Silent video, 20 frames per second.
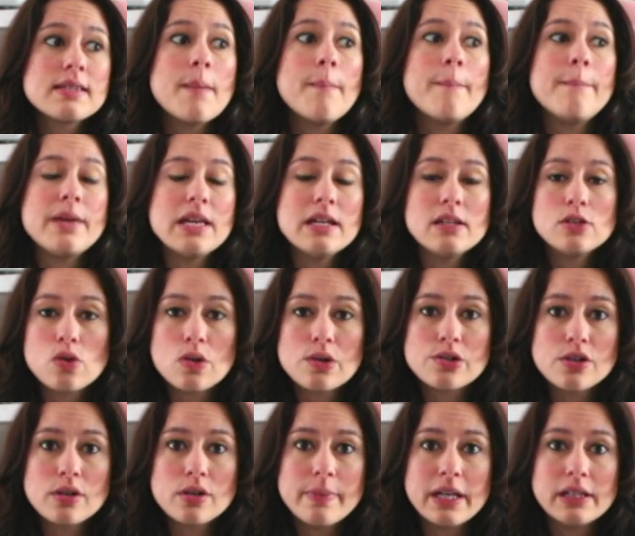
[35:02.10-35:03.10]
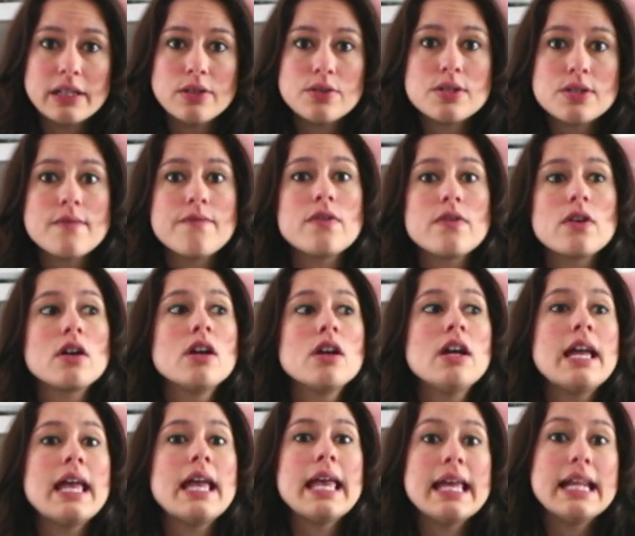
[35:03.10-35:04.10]
being tortured by Lucifer
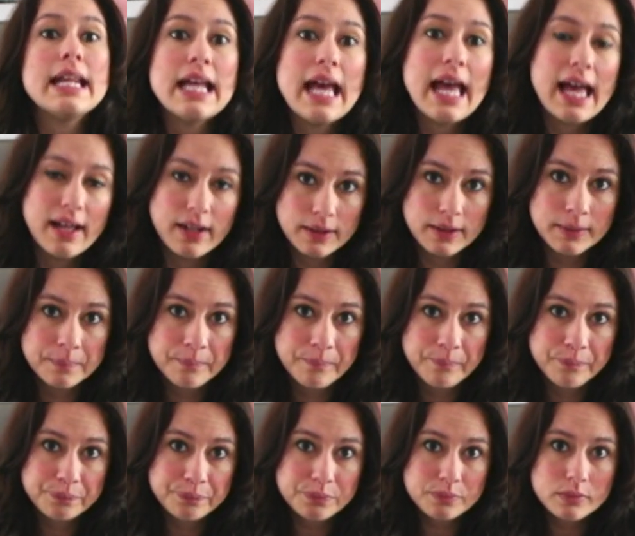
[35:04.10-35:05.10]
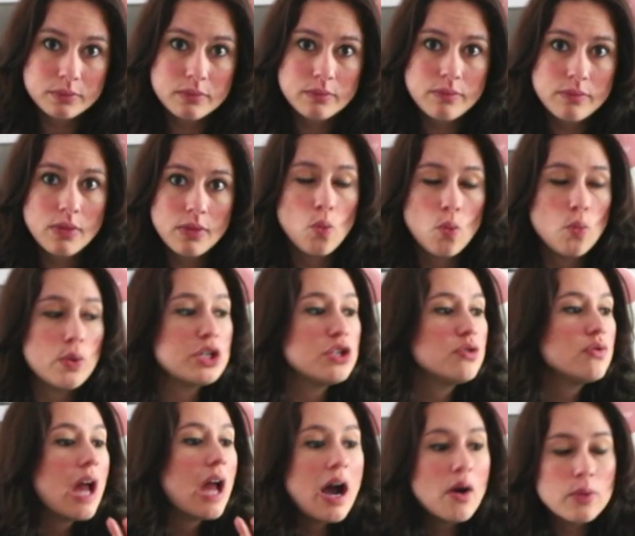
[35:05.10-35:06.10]
in hell. We do
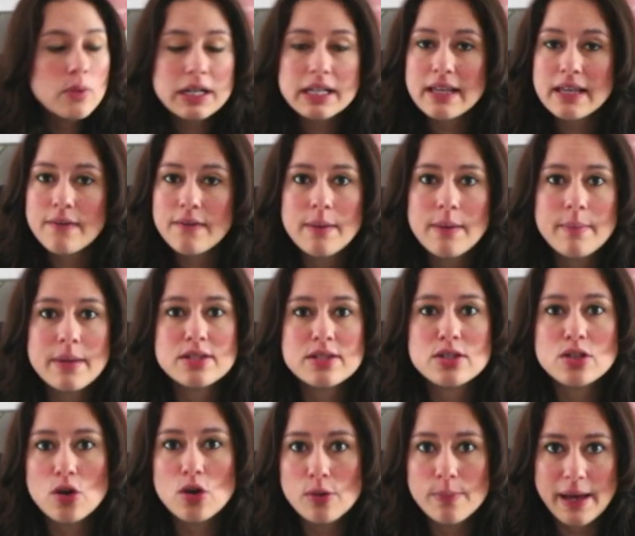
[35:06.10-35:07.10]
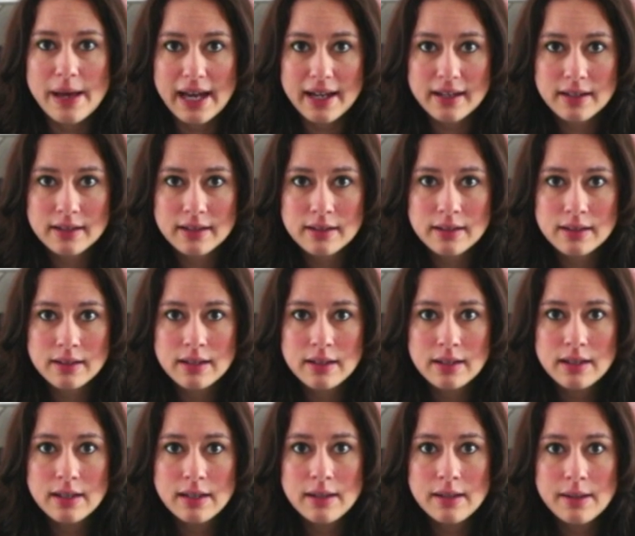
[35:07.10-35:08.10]
not want to give him his soul back
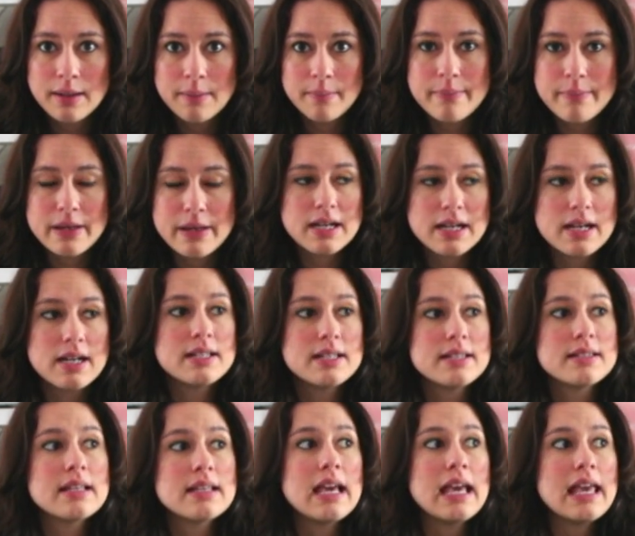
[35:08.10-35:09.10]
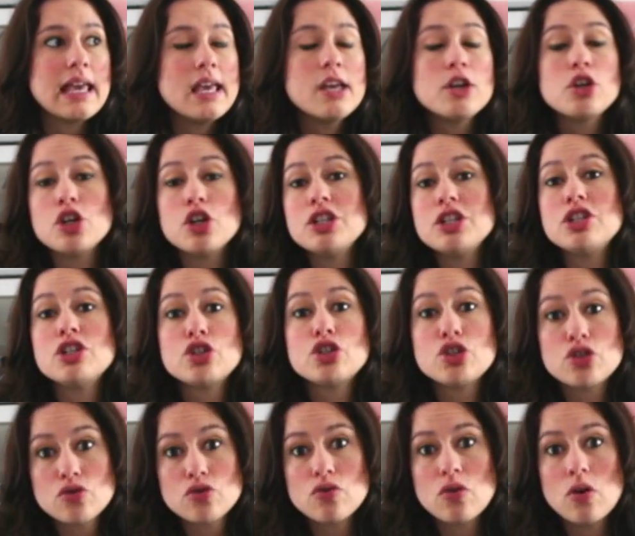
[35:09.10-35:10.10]
because it could
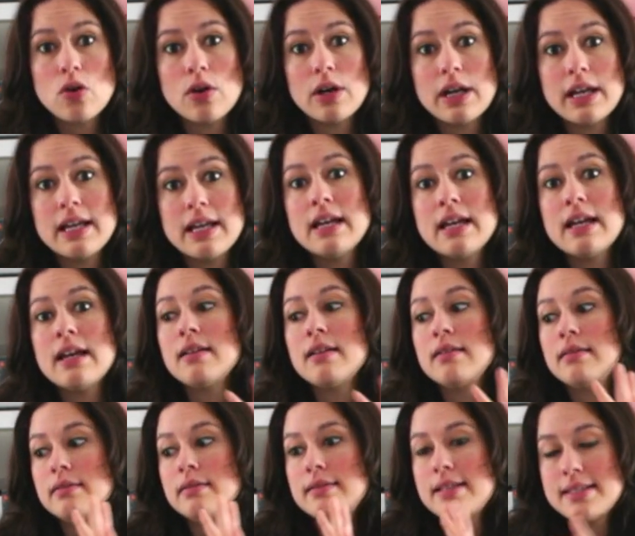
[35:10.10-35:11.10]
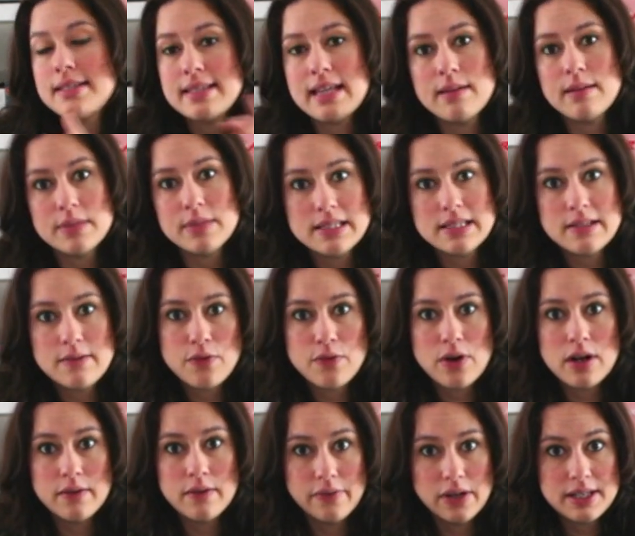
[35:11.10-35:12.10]
destroy the Sam that's in
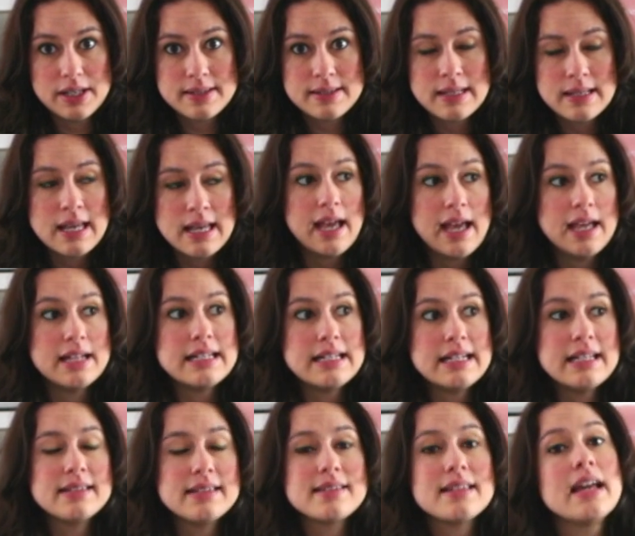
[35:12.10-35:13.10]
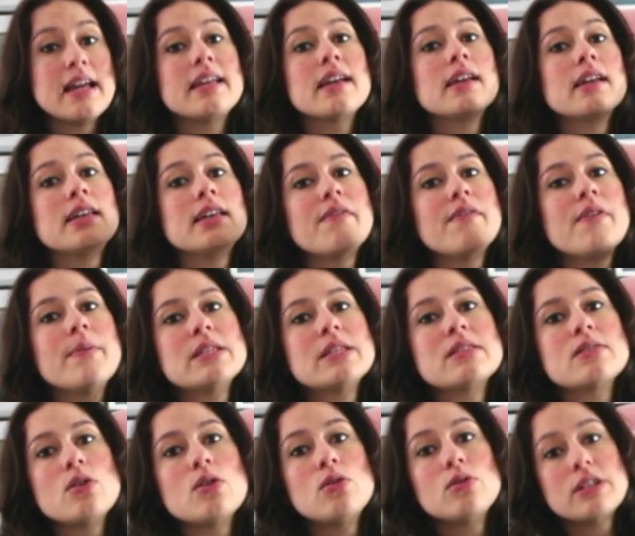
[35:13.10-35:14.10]
front of us. And Dean's like, give him his
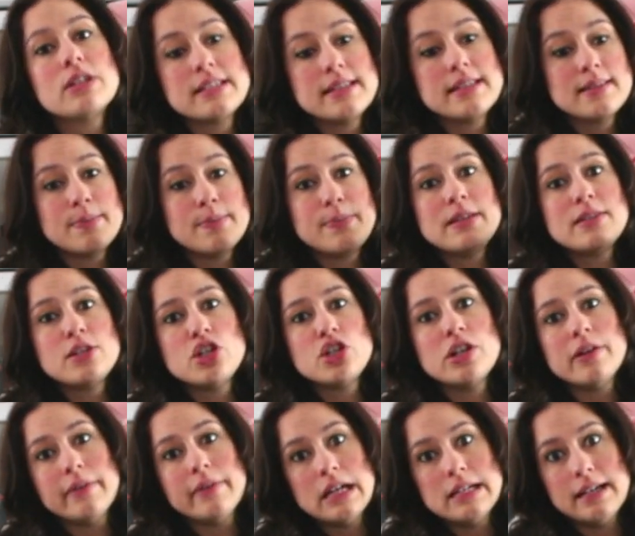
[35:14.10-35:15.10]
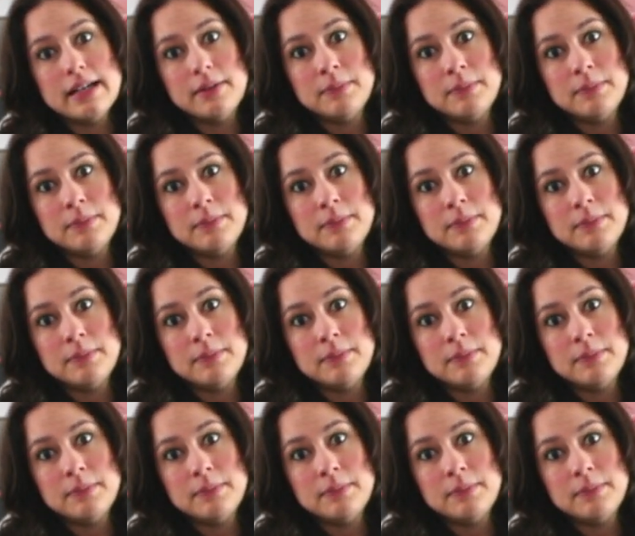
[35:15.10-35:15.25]
soul because he's a piece of shit right now.